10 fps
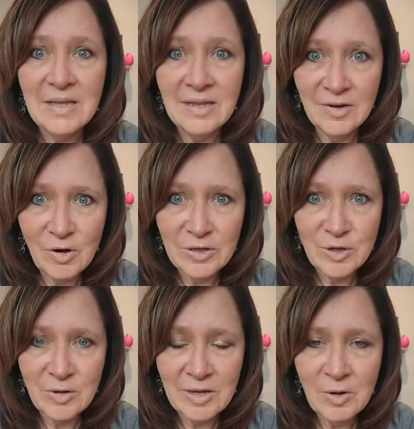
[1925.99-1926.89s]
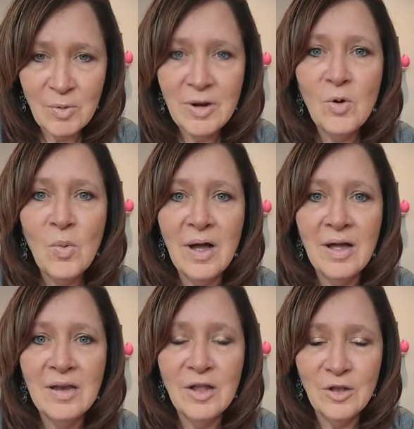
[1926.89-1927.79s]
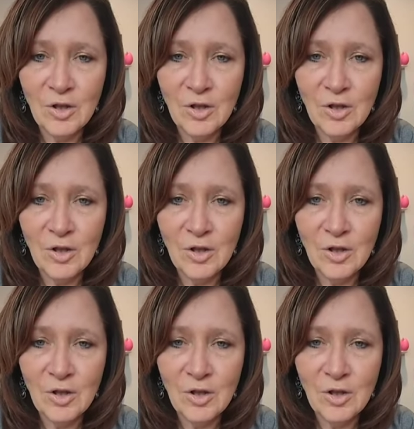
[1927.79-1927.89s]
get an Art Journaling 101,